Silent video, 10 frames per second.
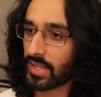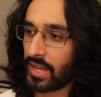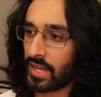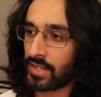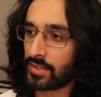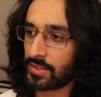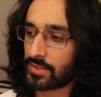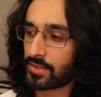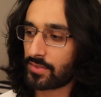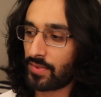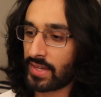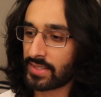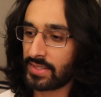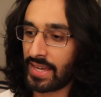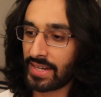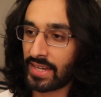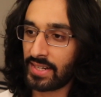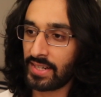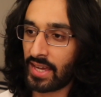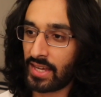And the fact that kind
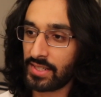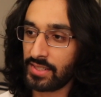of got,